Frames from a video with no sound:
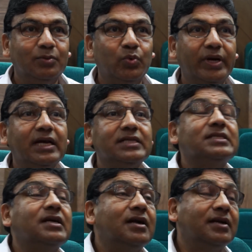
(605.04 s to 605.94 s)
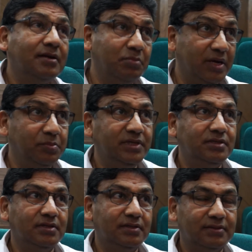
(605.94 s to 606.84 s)
When I started my
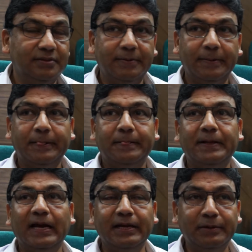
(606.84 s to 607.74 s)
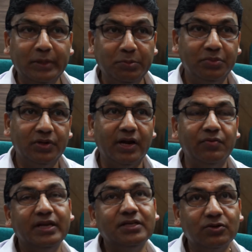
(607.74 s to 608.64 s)
business, I remember I
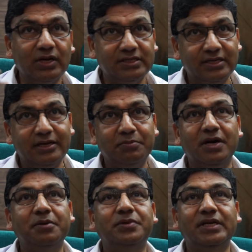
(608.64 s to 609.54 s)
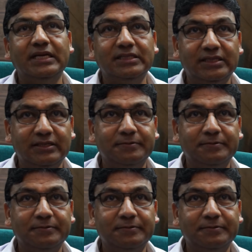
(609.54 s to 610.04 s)
went to Acharya Mahapragyaji